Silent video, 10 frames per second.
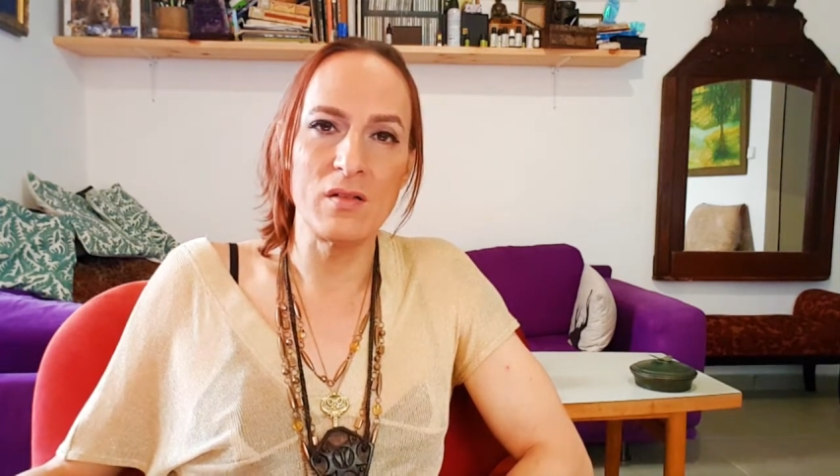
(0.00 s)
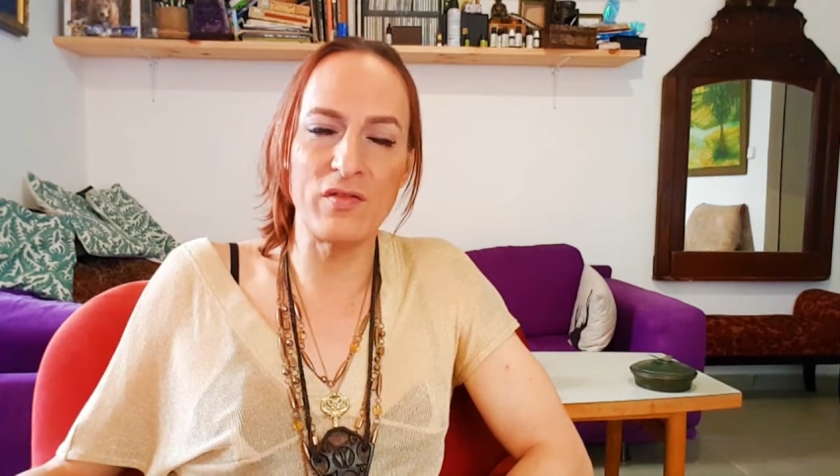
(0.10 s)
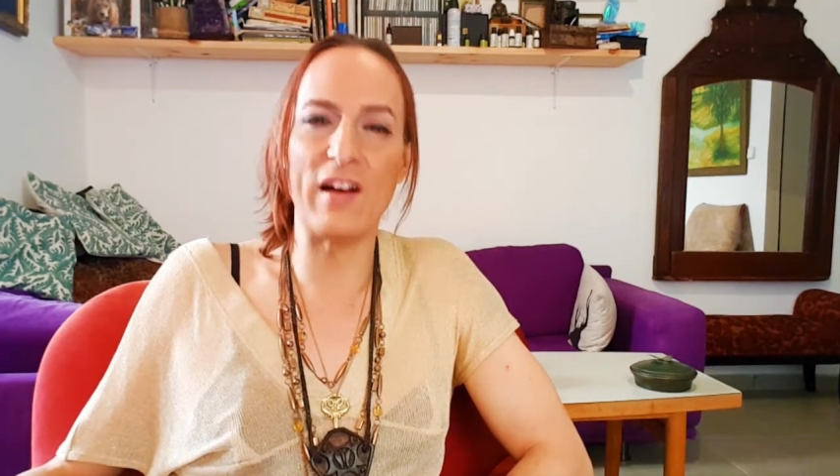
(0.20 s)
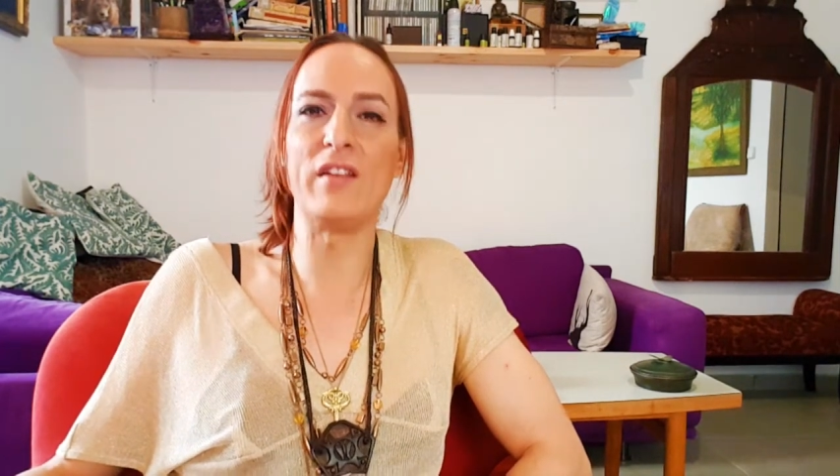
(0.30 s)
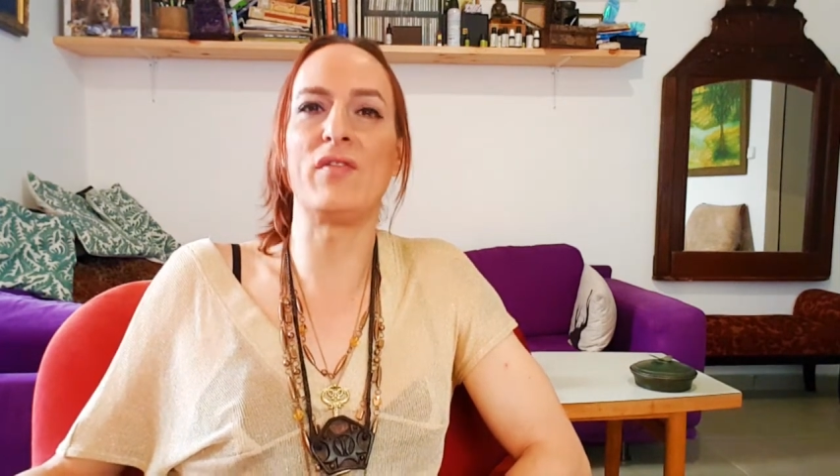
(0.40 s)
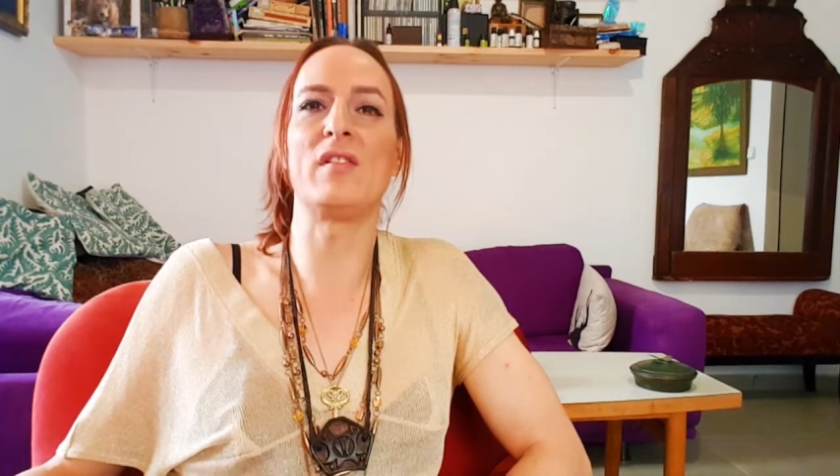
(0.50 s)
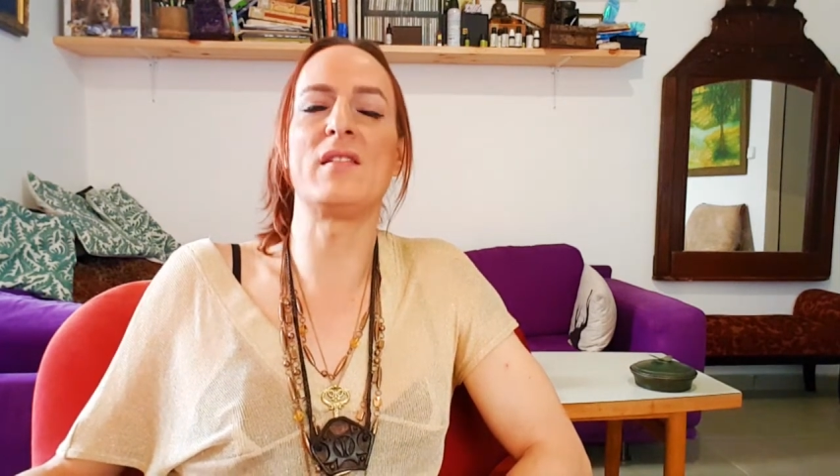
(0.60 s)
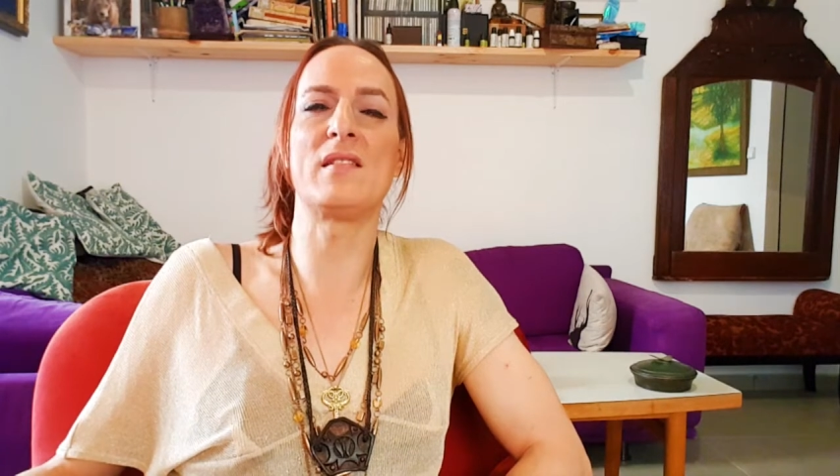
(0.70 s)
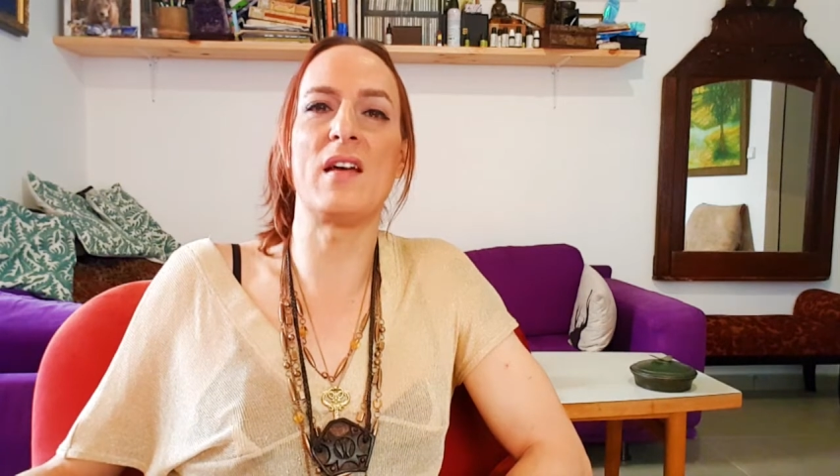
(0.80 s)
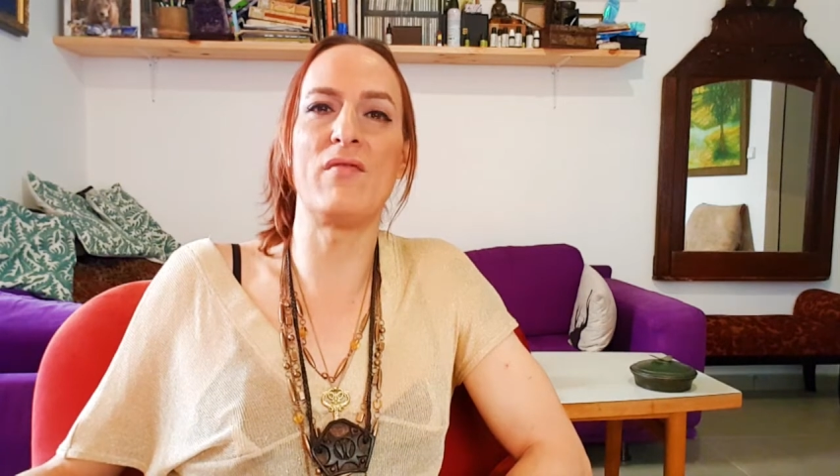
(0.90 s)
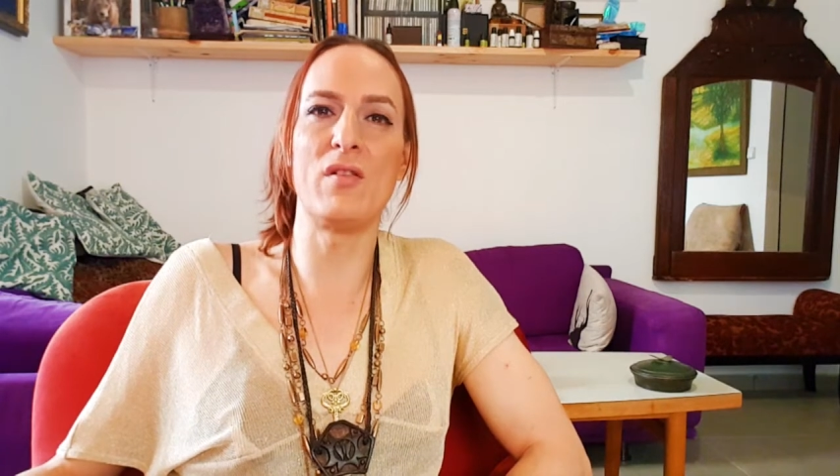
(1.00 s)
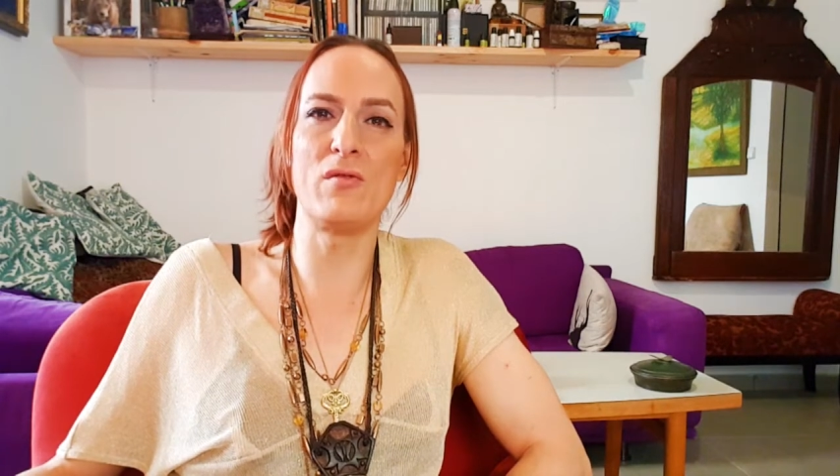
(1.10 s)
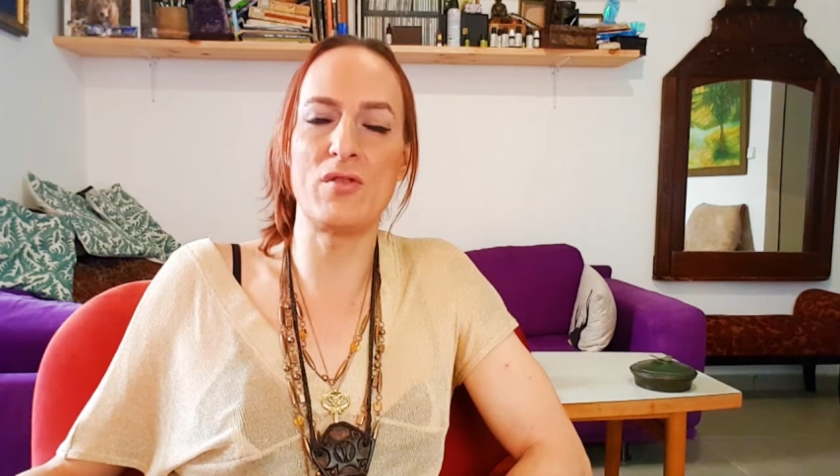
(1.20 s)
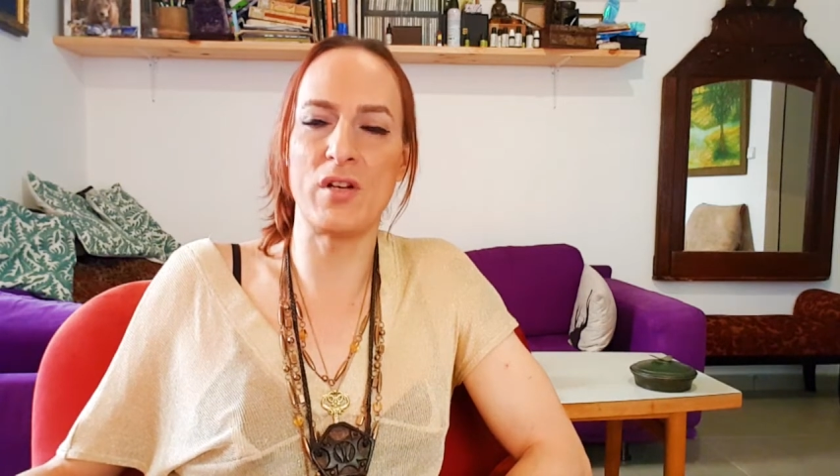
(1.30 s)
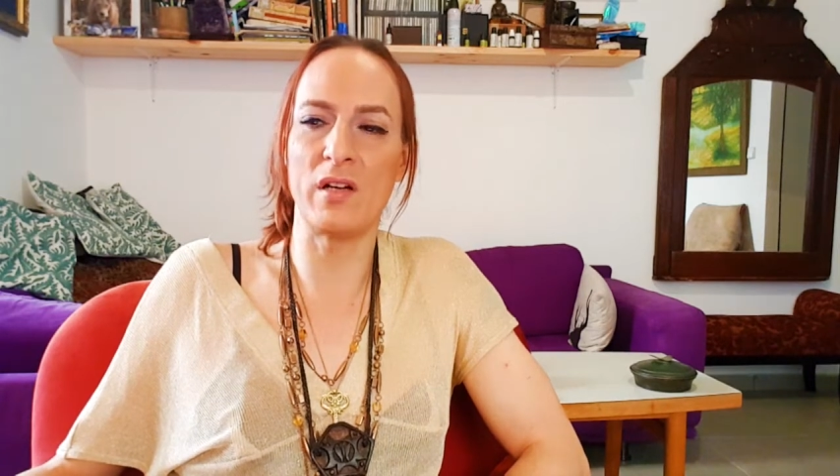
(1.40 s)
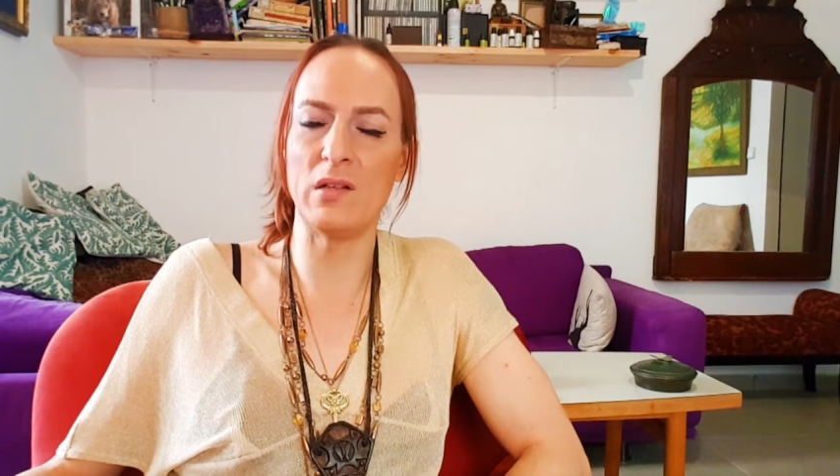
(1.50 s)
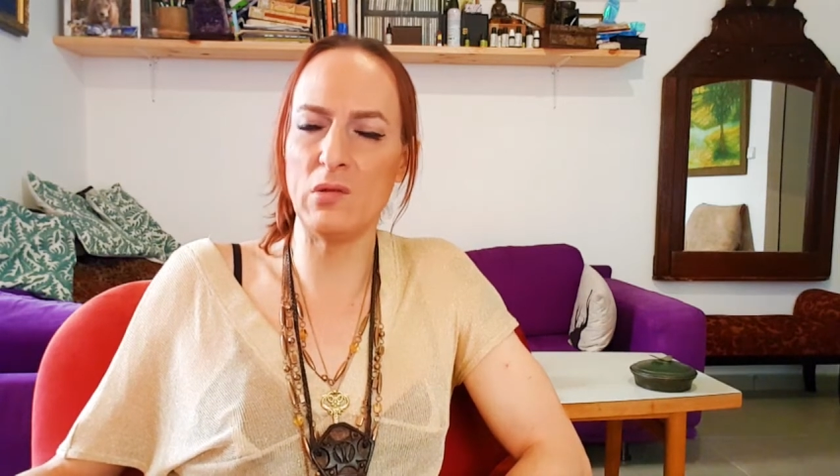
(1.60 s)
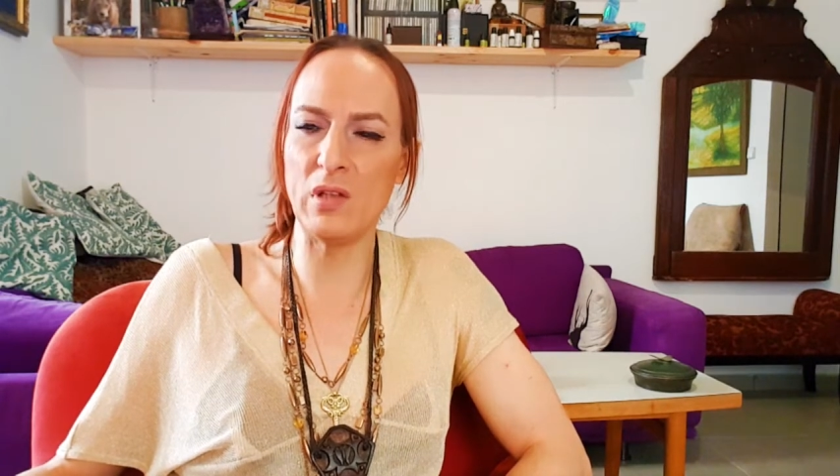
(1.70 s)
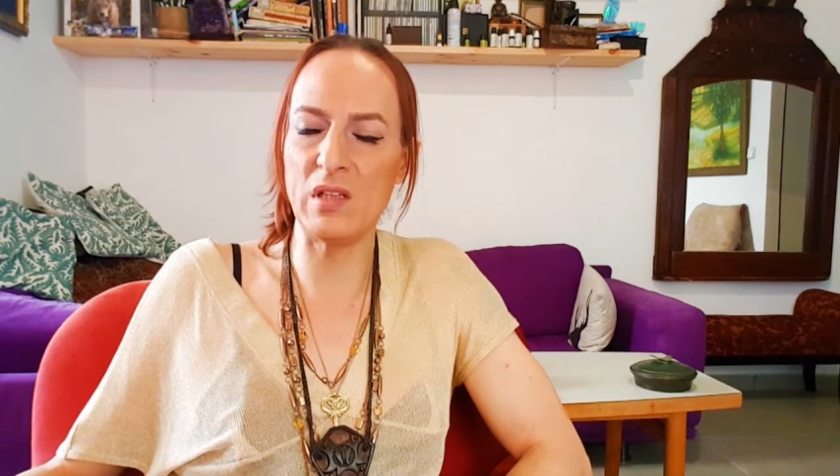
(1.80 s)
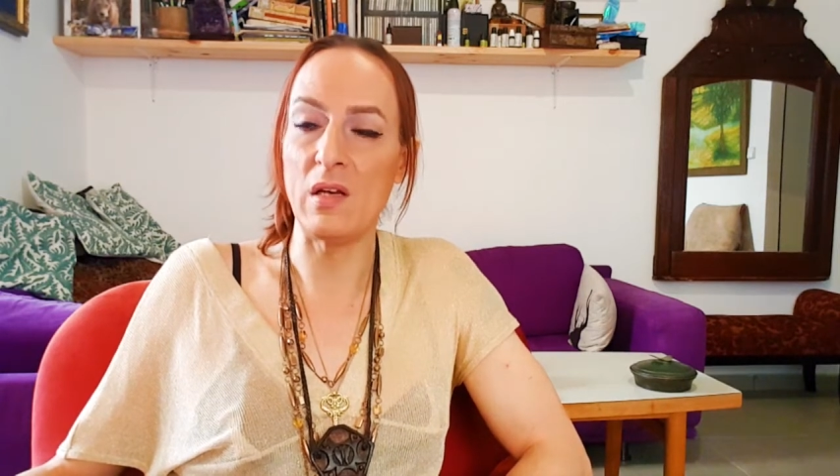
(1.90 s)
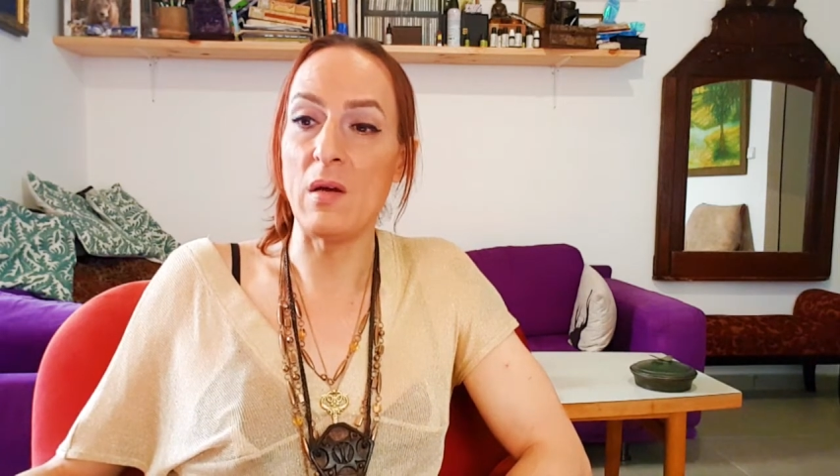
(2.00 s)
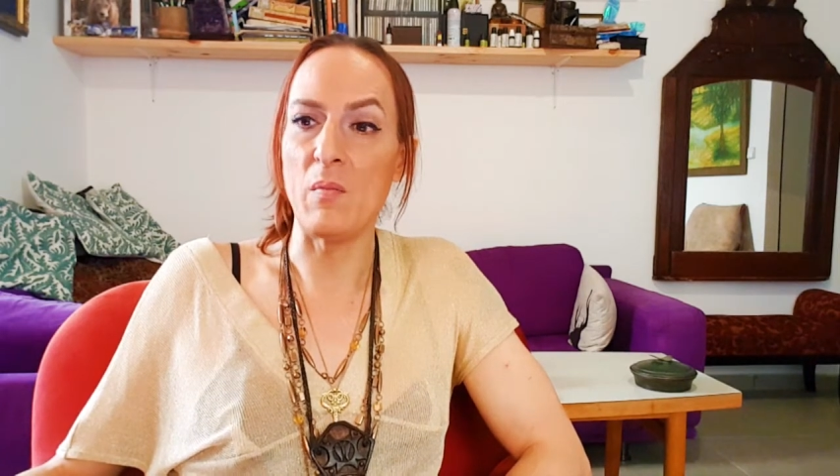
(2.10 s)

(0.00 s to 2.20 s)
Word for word: Fight for this evolution and do it